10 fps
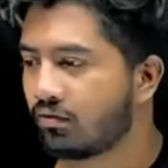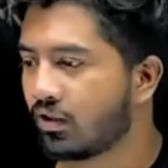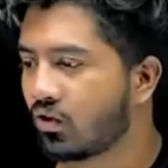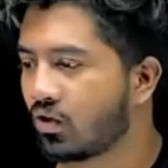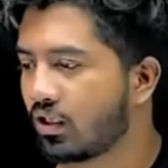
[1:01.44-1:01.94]

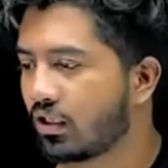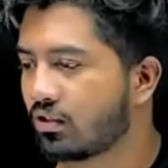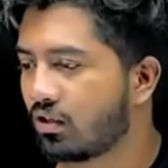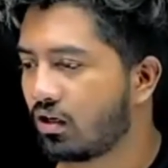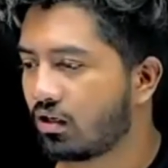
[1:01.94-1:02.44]
we call it as
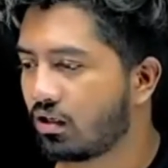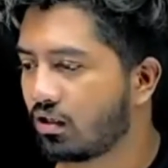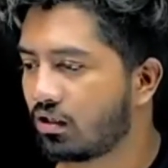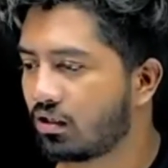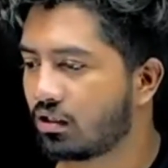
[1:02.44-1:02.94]
odd.
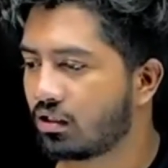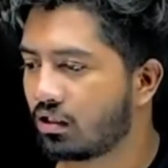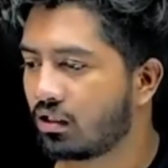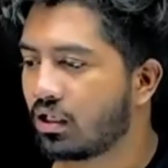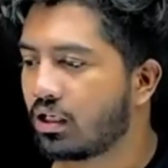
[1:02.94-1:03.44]

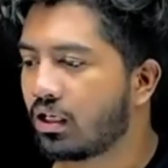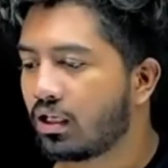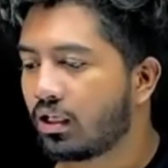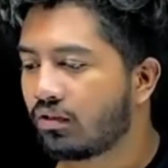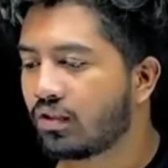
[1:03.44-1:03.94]

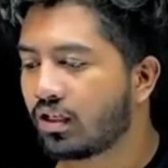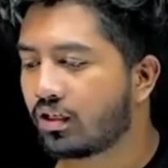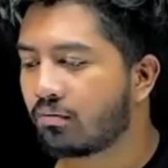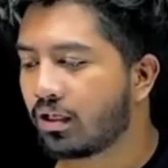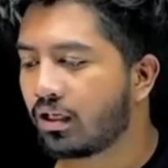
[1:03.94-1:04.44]
If the
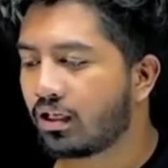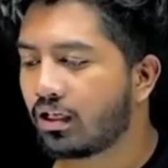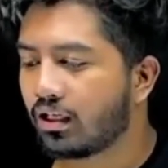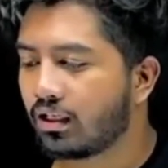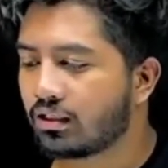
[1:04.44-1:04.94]
remainder
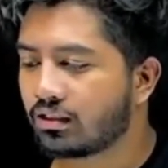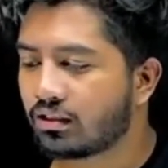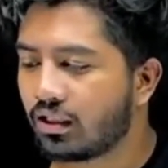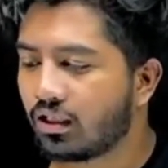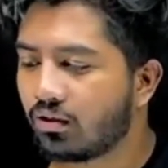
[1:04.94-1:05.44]
is
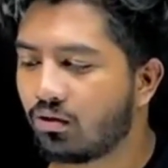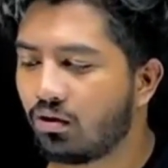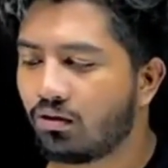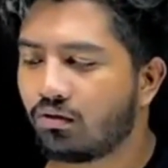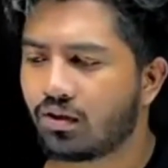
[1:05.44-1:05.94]

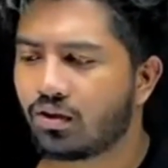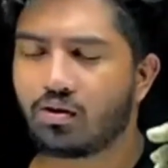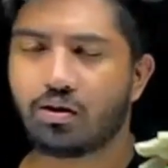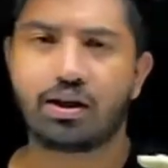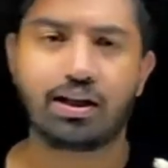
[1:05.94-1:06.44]
0, we
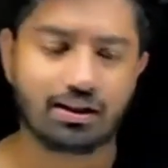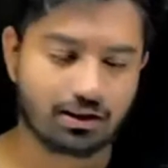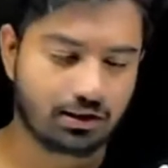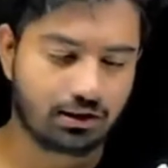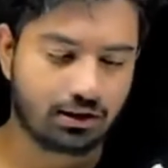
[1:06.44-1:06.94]
call it as